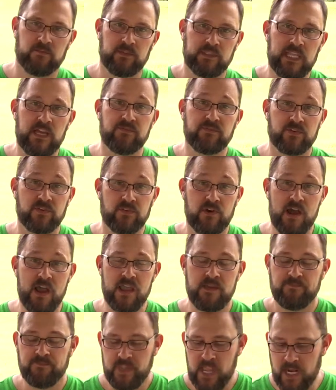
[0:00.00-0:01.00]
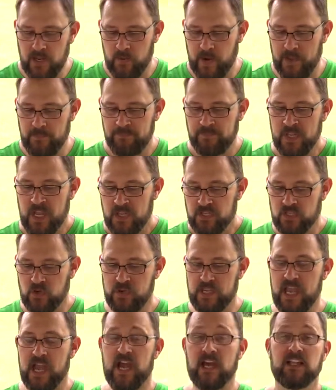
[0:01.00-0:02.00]
left to right. Anyway, so
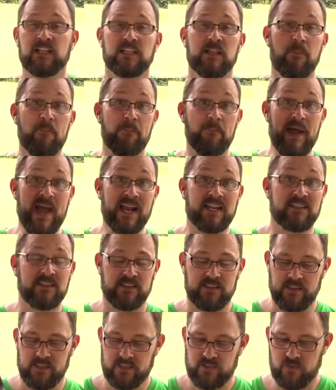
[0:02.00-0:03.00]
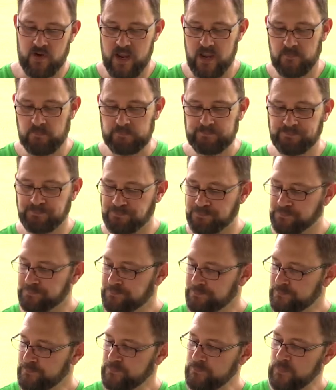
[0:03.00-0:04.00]
yeah, back to this, right?
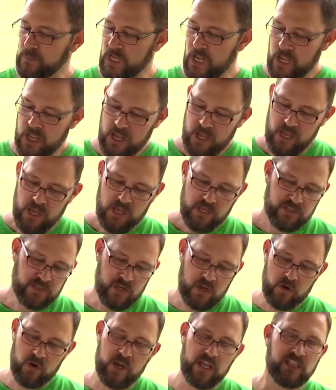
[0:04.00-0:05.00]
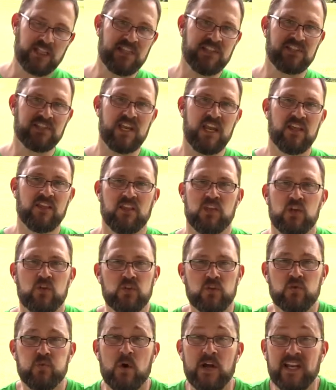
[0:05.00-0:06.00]
So let's say that you
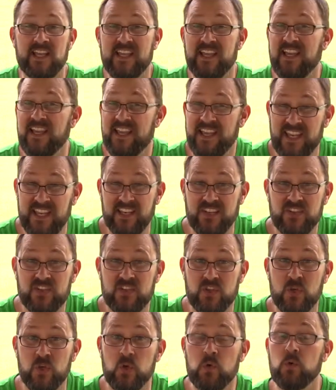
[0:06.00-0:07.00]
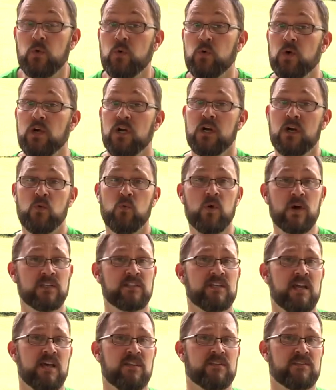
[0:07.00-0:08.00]
just want to get into
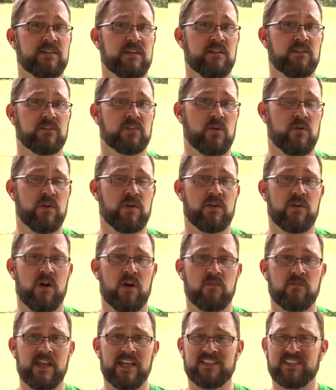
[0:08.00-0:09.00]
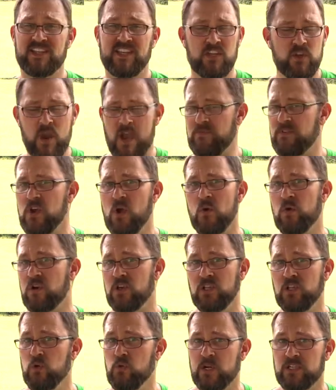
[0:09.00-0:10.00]
1/10 scale touring car racing and you have no
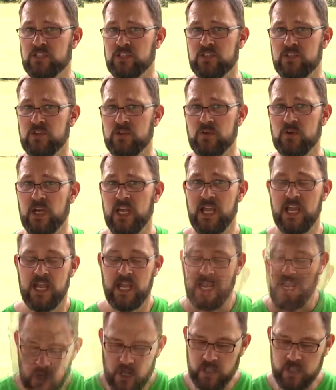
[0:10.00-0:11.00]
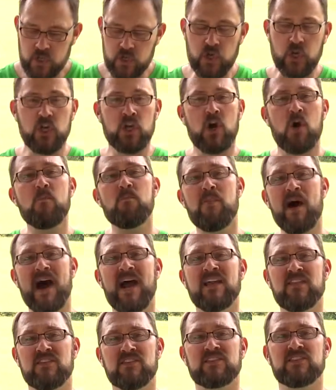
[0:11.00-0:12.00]
clue what to do. Well, you can go
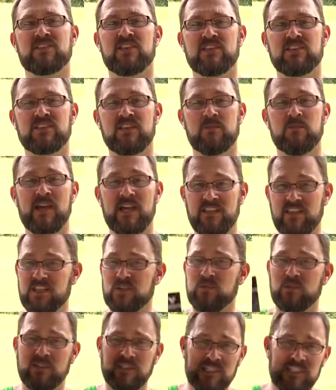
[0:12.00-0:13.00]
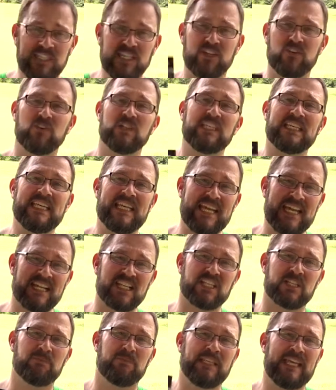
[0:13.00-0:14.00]
buy this system, and this will literally
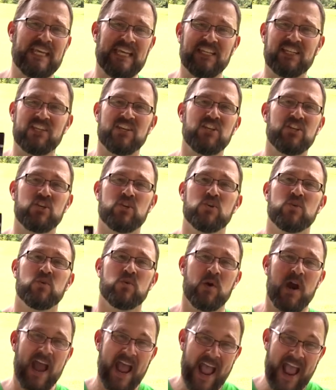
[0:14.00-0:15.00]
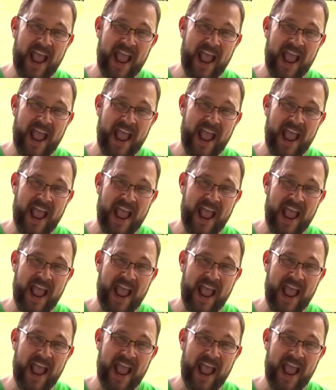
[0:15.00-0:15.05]
explain to you